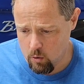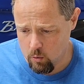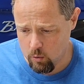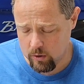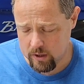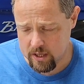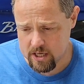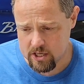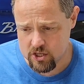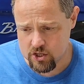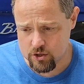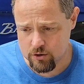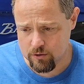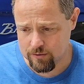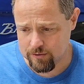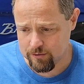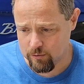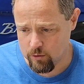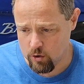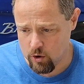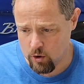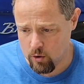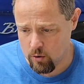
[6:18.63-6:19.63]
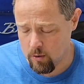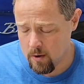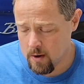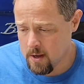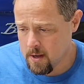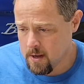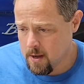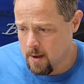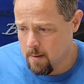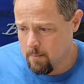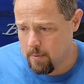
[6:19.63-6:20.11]
will get you through.
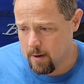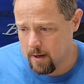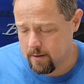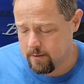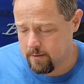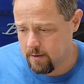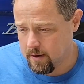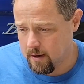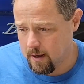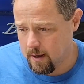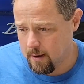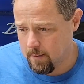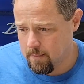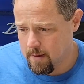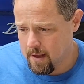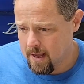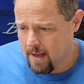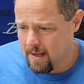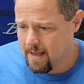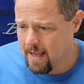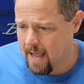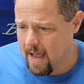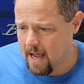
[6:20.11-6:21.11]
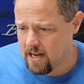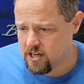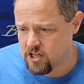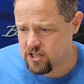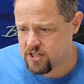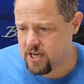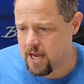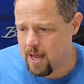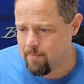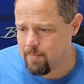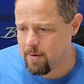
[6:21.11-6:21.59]
But uh, yeah, it
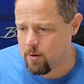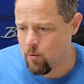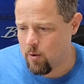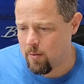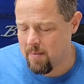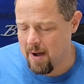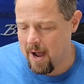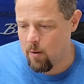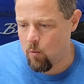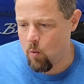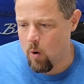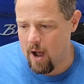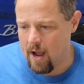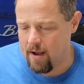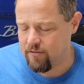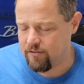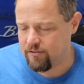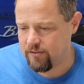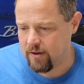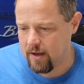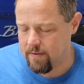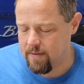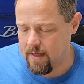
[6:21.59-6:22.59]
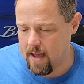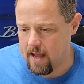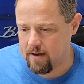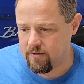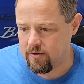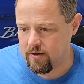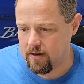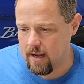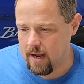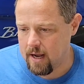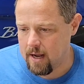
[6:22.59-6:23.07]
just hit me when my wife said
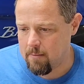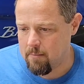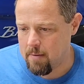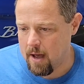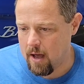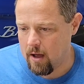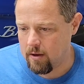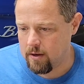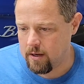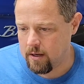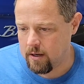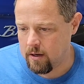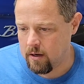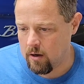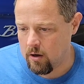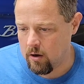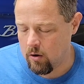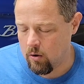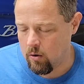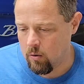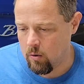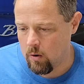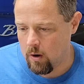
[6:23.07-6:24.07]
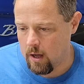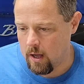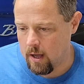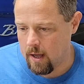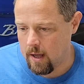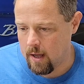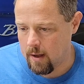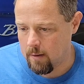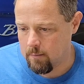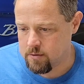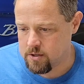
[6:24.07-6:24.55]
that today about, you know,
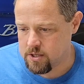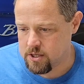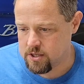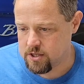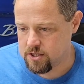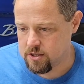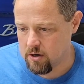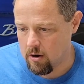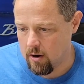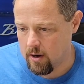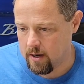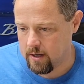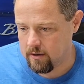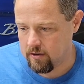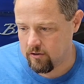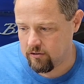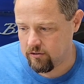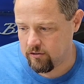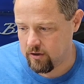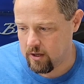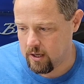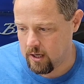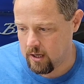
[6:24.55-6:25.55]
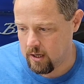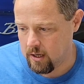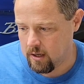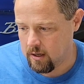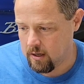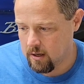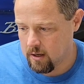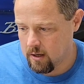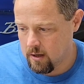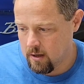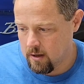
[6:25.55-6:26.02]
um, she's starting to
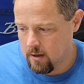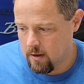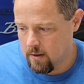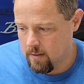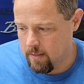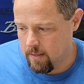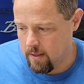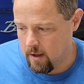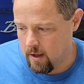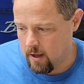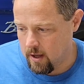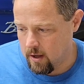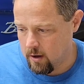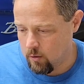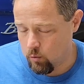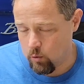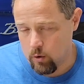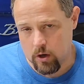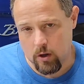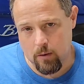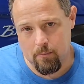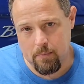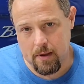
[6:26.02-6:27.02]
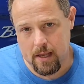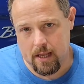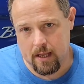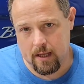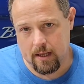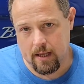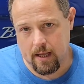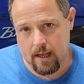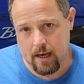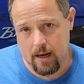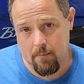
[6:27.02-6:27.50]
see the real me
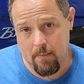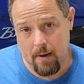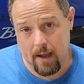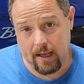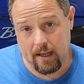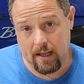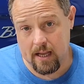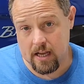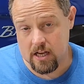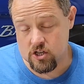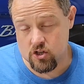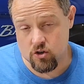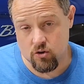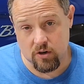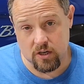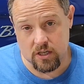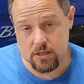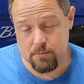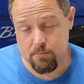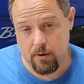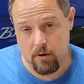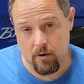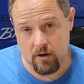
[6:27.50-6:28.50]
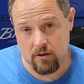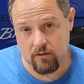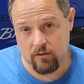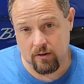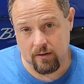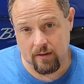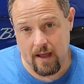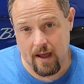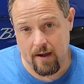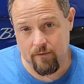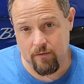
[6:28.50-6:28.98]
again and my kids are
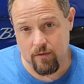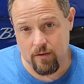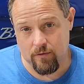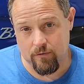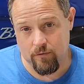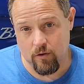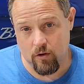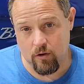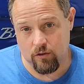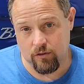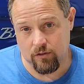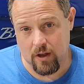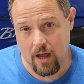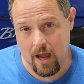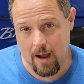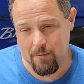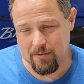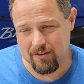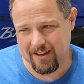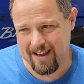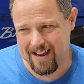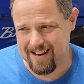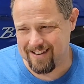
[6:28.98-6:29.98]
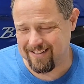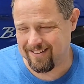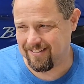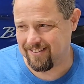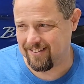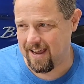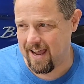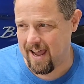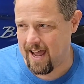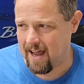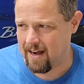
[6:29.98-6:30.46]
experiencing that for the first time. It's kind of
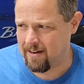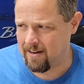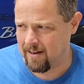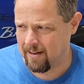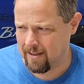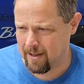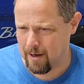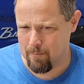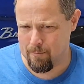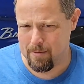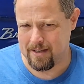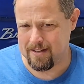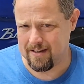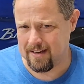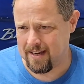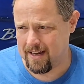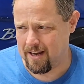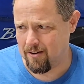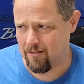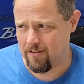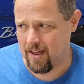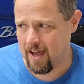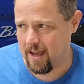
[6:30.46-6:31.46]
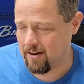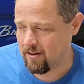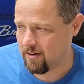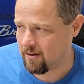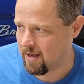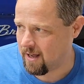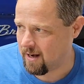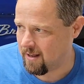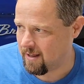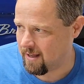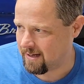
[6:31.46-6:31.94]
sad a little bit to hear that. You're
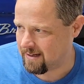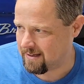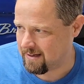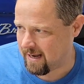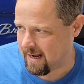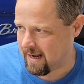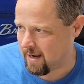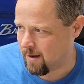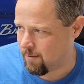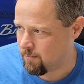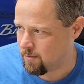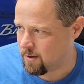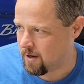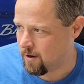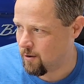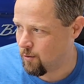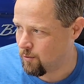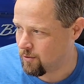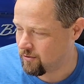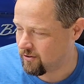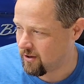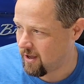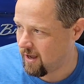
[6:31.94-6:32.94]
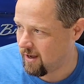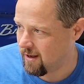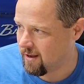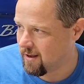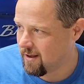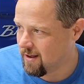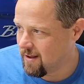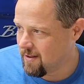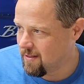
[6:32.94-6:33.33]
kind of like, damn, you know, was I